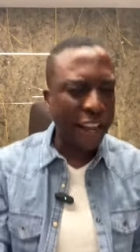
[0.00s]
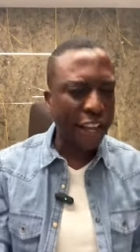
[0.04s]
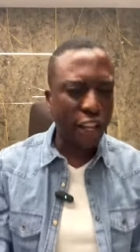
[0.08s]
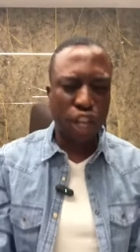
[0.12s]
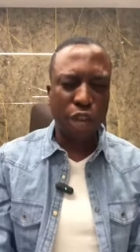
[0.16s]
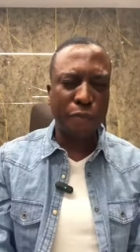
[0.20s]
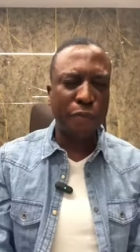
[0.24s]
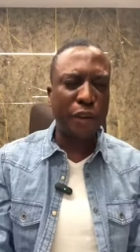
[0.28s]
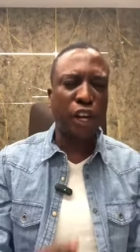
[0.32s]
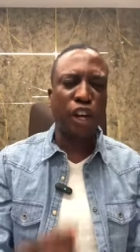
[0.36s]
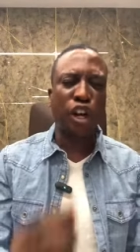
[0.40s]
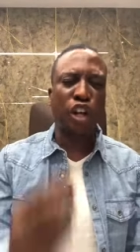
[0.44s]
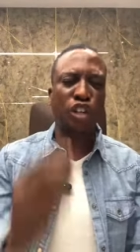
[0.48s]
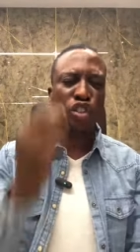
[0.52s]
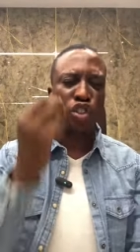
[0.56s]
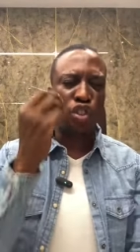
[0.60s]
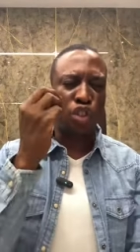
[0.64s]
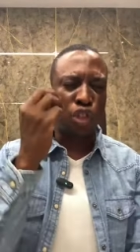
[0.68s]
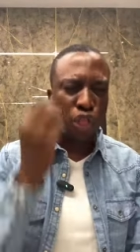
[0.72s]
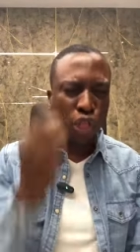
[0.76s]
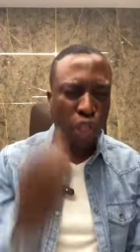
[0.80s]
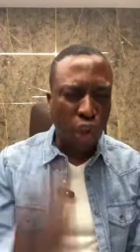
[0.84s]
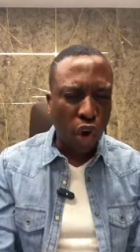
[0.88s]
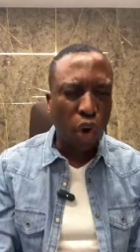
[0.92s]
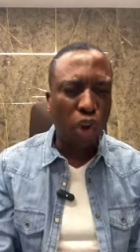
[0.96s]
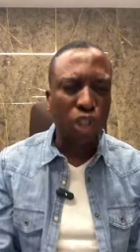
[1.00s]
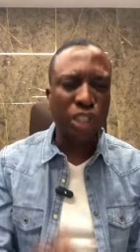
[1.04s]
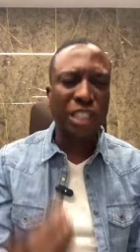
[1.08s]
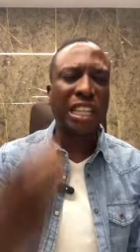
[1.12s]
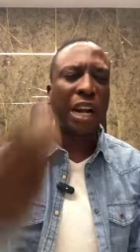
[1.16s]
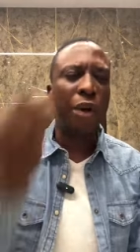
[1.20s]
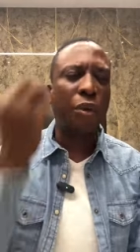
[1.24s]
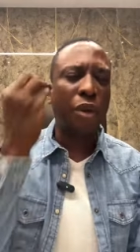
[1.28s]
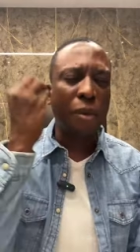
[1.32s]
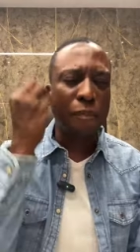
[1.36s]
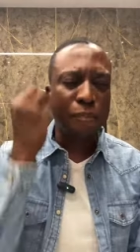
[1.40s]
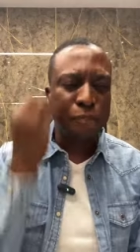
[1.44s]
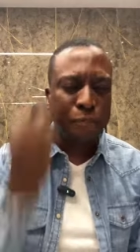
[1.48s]
thank you because
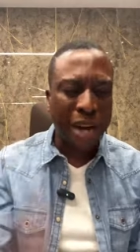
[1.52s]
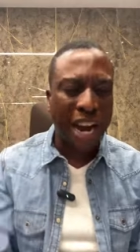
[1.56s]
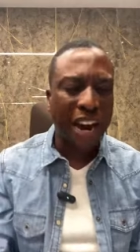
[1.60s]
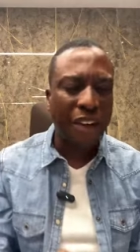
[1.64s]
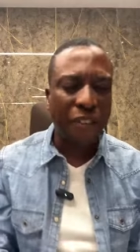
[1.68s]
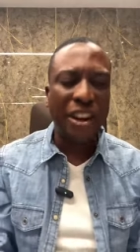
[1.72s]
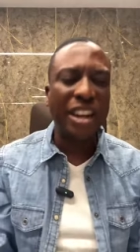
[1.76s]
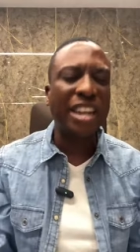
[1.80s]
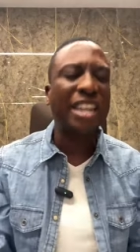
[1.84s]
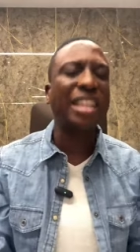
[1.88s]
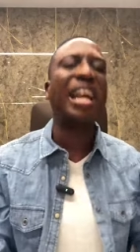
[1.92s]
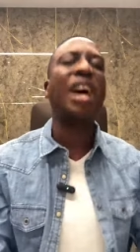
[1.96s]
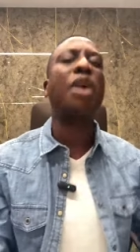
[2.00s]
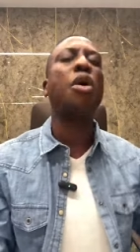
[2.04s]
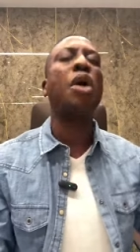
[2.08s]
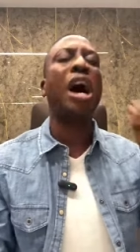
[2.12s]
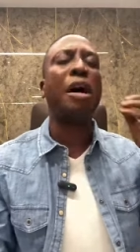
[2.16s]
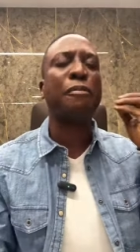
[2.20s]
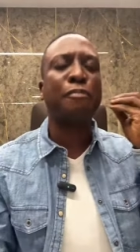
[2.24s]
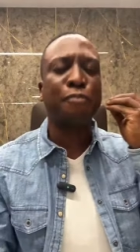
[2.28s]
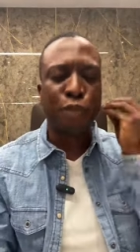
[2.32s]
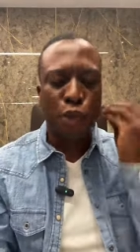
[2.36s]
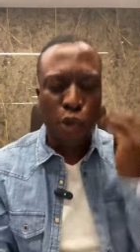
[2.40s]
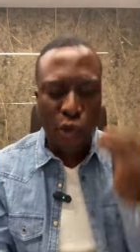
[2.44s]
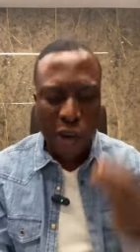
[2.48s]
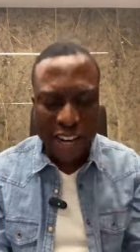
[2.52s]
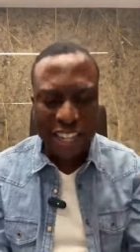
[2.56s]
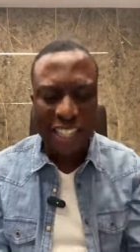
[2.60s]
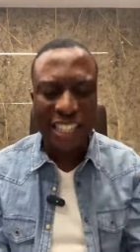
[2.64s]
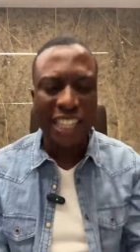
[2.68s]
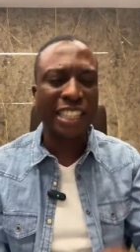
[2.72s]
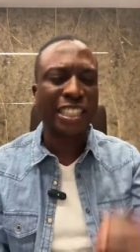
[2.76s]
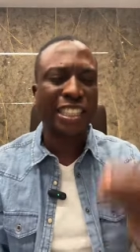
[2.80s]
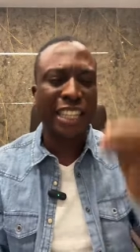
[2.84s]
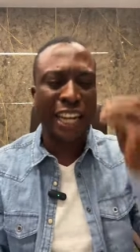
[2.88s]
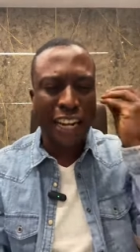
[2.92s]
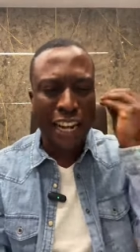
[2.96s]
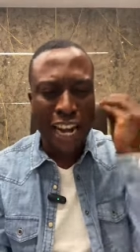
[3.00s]
those that were barren now are
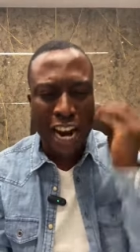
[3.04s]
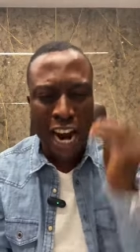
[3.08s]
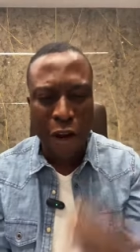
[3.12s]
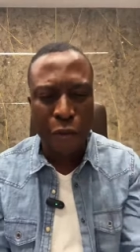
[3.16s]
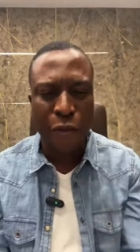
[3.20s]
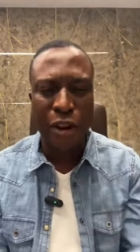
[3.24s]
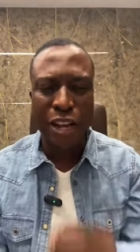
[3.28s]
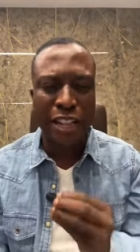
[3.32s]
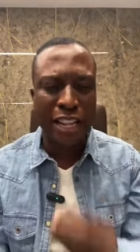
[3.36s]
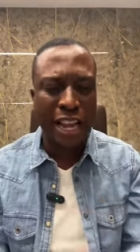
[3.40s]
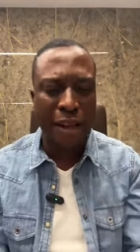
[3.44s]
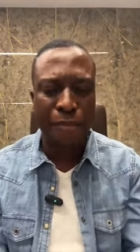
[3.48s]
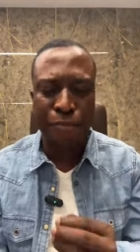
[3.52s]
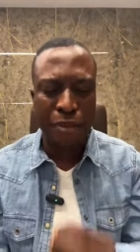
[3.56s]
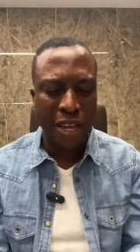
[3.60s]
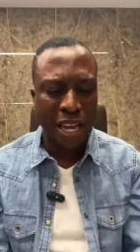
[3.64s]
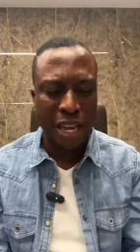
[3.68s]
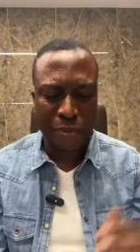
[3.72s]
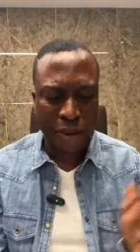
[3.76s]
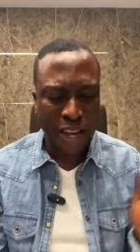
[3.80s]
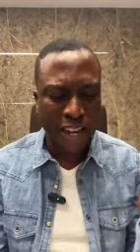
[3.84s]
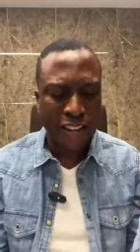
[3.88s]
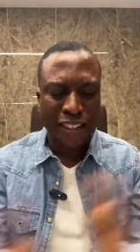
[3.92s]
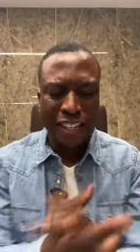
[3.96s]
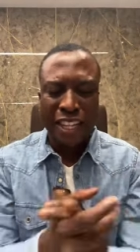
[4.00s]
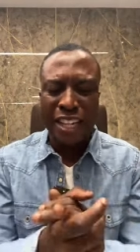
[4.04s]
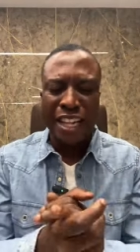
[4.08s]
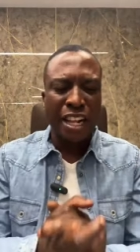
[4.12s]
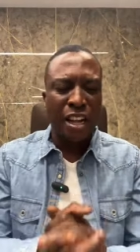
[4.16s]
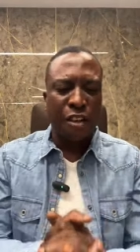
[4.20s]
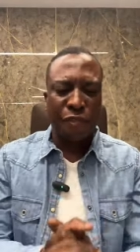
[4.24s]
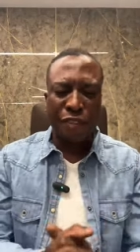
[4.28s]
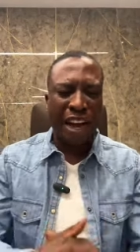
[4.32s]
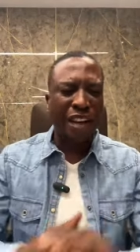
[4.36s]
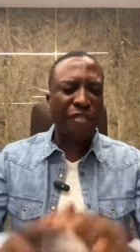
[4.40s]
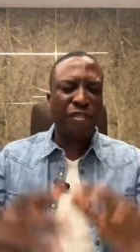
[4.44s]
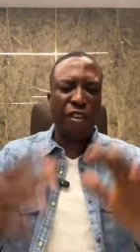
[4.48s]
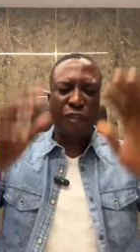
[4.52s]
pregnant, are carrying their baby.
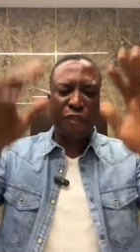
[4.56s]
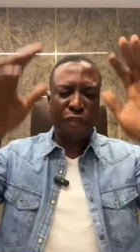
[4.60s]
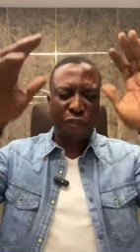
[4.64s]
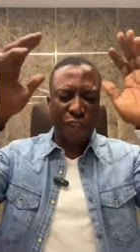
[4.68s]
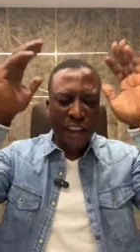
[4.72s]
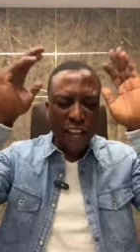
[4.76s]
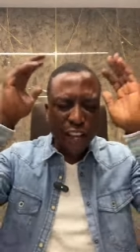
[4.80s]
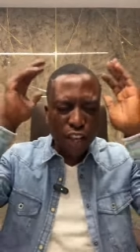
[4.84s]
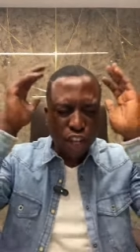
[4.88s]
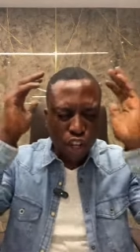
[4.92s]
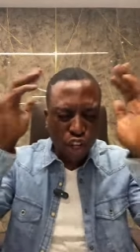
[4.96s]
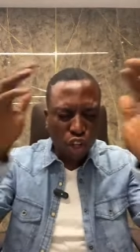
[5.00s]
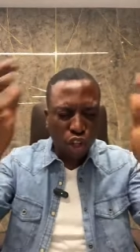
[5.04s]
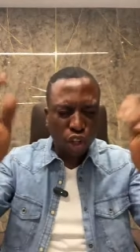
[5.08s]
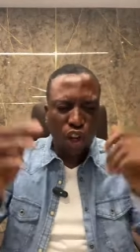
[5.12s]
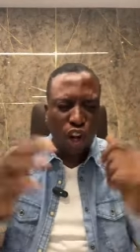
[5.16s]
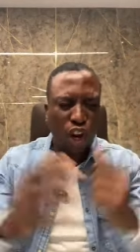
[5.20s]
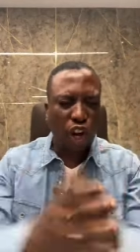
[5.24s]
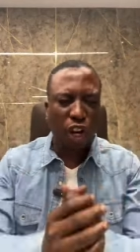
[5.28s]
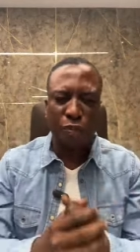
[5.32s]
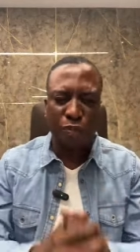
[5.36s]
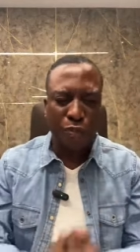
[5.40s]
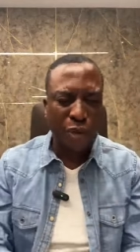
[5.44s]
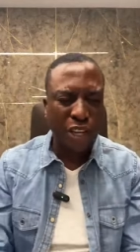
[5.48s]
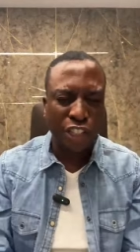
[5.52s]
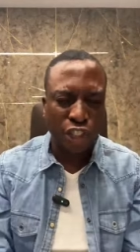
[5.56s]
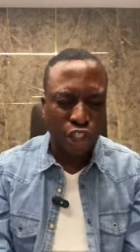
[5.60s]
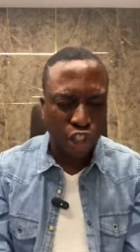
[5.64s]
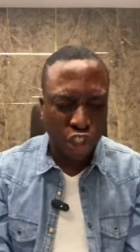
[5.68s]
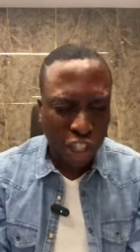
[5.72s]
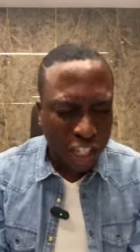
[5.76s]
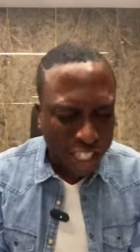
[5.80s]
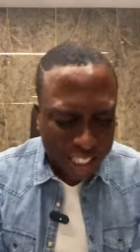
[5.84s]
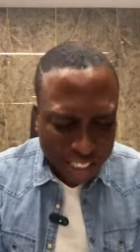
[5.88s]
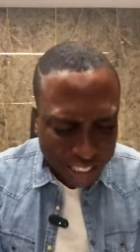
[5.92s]
Father, thank you, Lord, in